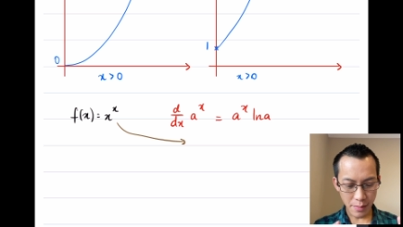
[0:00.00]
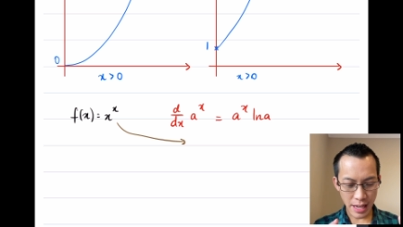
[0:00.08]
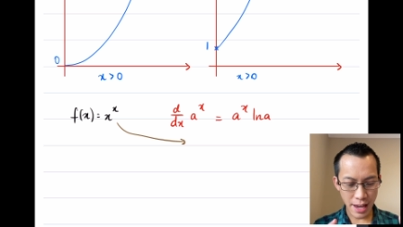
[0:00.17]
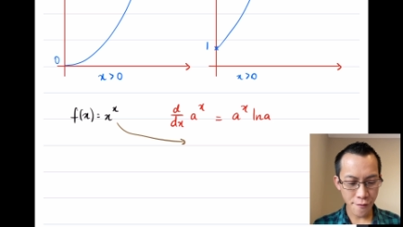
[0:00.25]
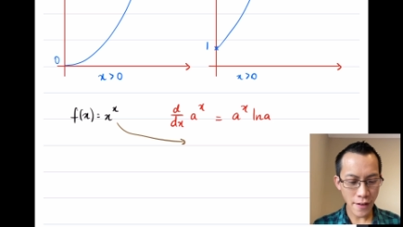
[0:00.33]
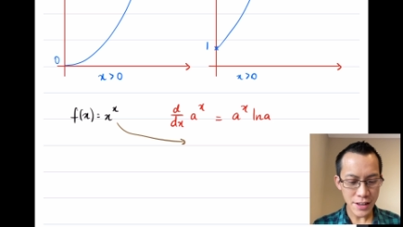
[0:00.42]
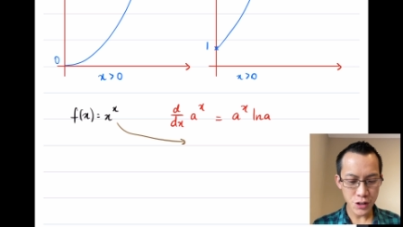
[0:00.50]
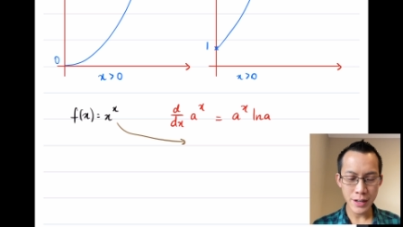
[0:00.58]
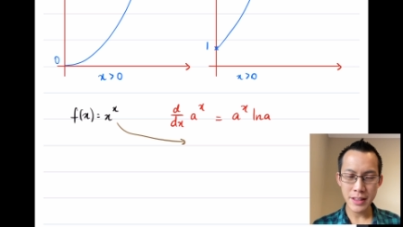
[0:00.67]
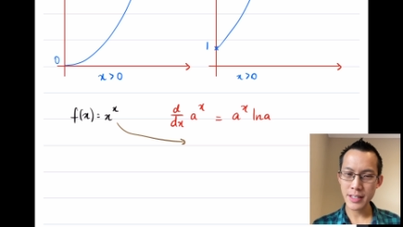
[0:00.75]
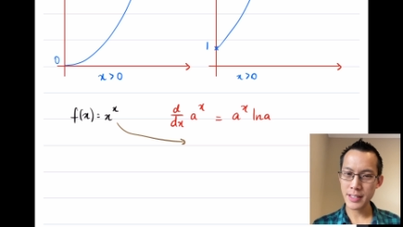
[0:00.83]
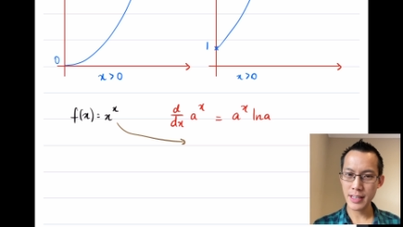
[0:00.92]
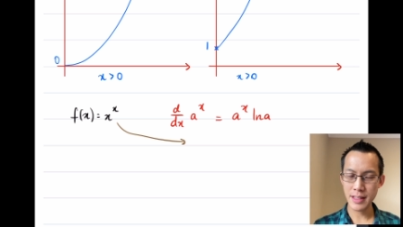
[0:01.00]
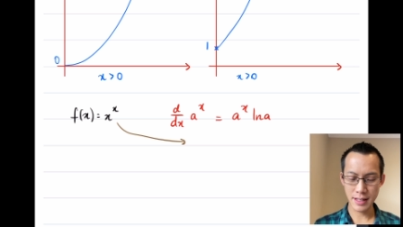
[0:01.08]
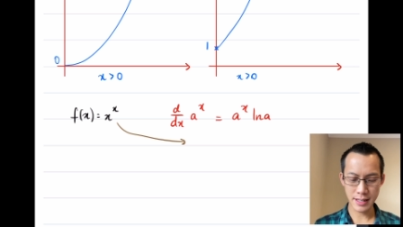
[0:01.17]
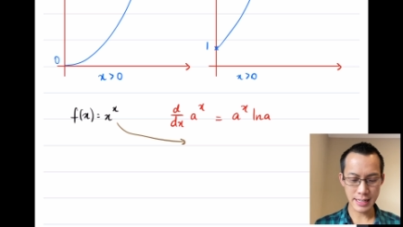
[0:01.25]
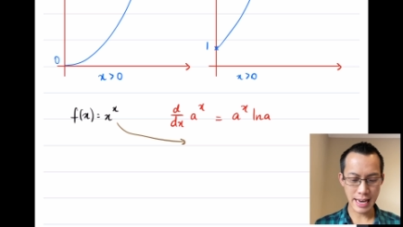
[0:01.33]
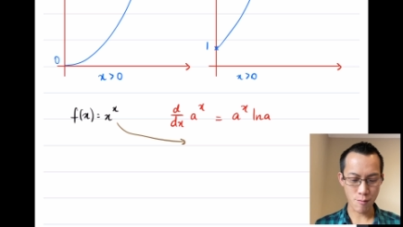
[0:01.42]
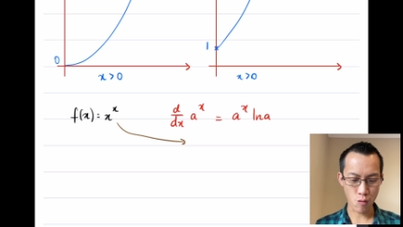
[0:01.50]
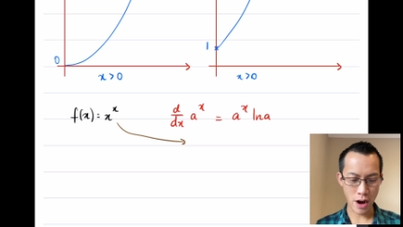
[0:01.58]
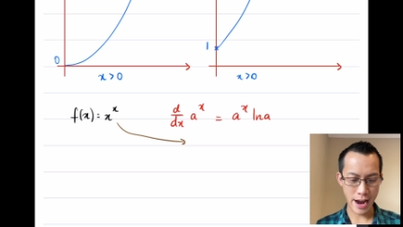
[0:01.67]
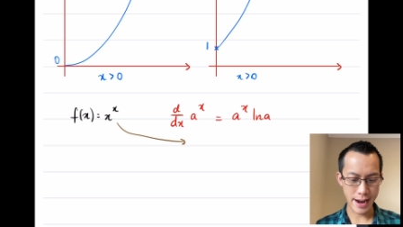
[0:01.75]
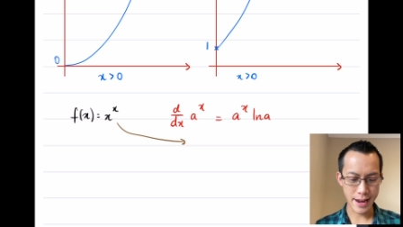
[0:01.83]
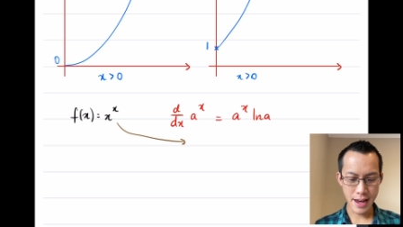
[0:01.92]
If I treat this in the same
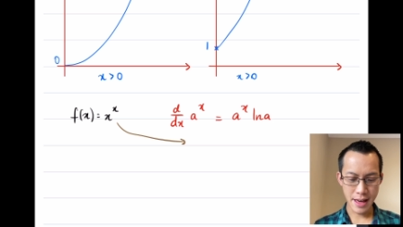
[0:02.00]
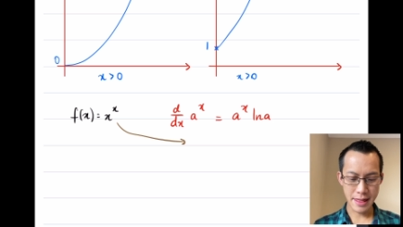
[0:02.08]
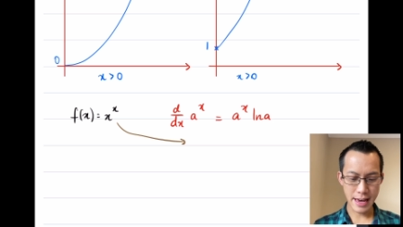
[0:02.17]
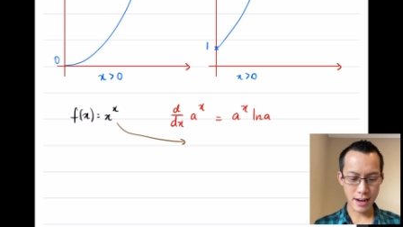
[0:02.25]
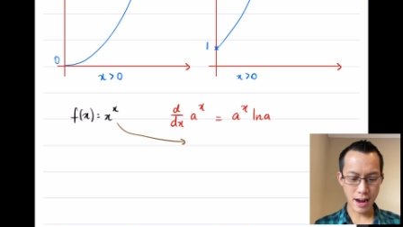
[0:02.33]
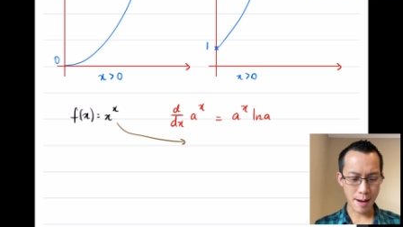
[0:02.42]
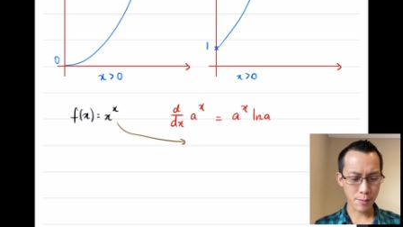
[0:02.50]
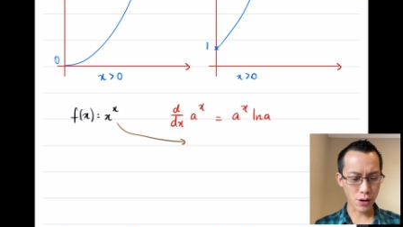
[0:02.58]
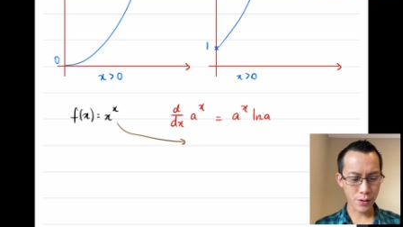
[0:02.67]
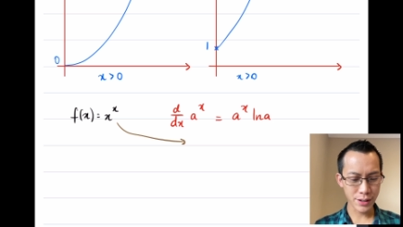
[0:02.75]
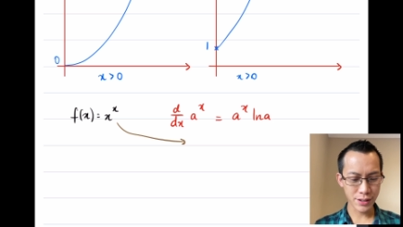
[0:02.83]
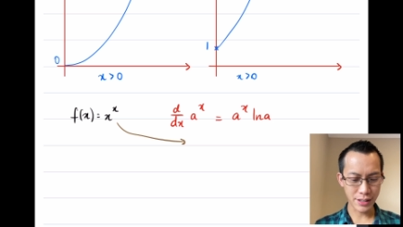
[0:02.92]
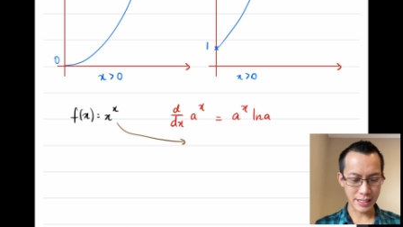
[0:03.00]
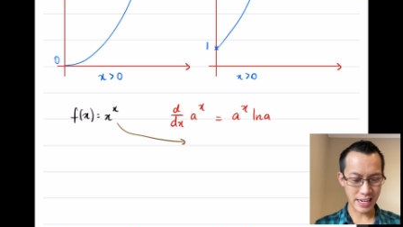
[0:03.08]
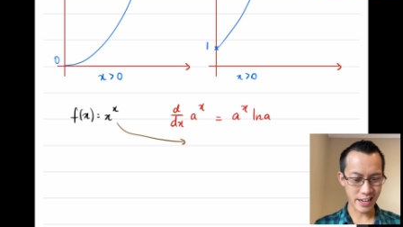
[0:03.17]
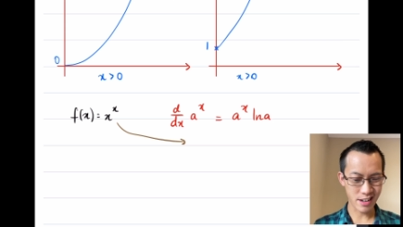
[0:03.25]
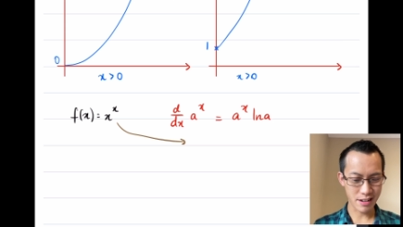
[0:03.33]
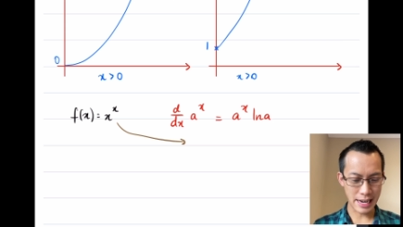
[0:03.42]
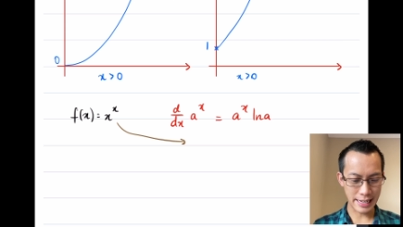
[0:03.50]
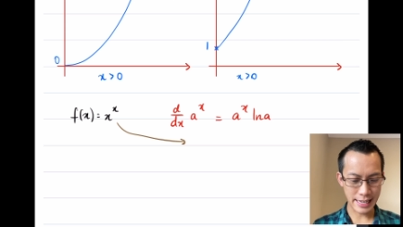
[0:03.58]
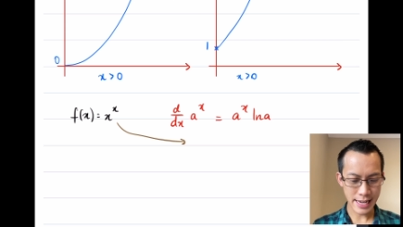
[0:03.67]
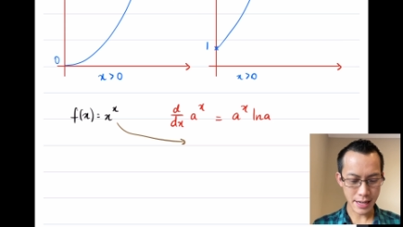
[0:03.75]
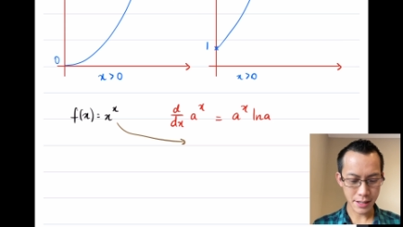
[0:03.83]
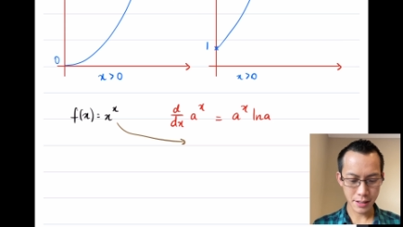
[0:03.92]
way, then I'm going to get, I
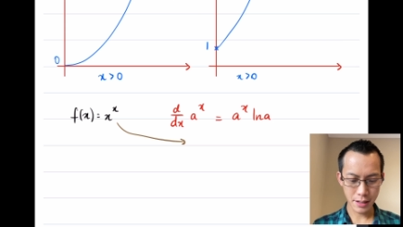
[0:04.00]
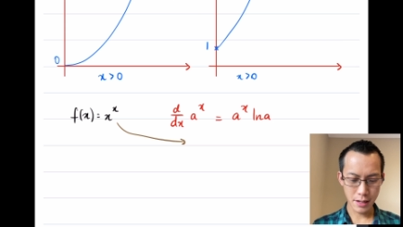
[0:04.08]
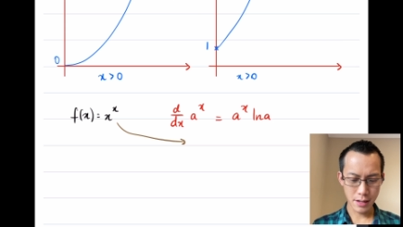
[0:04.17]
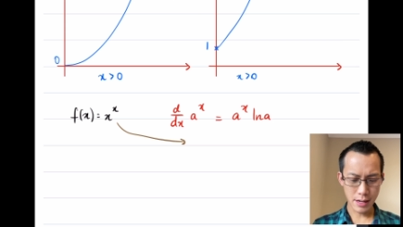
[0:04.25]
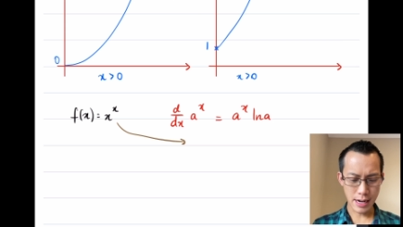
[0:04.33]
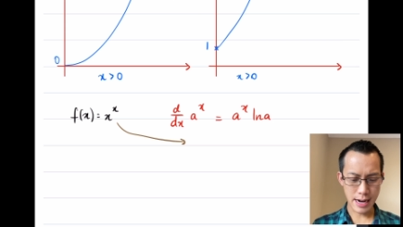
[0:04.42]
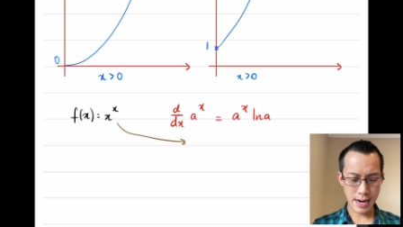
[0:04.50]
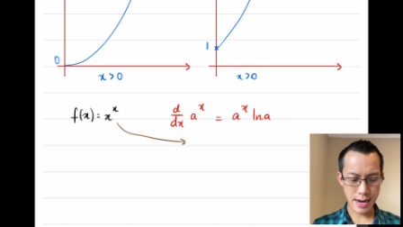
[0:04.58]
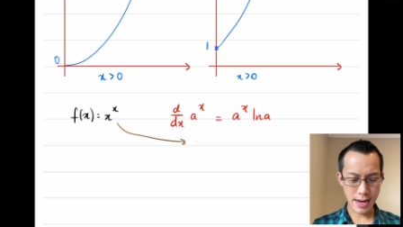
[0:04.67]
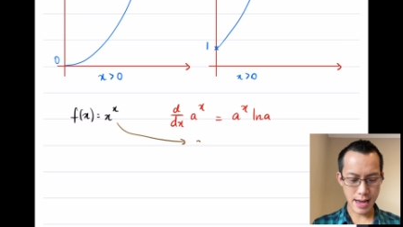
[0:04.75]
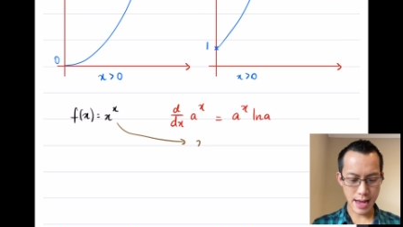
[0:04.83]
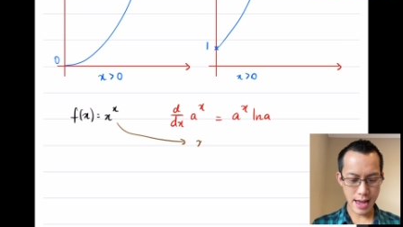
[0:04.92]
guess, uh,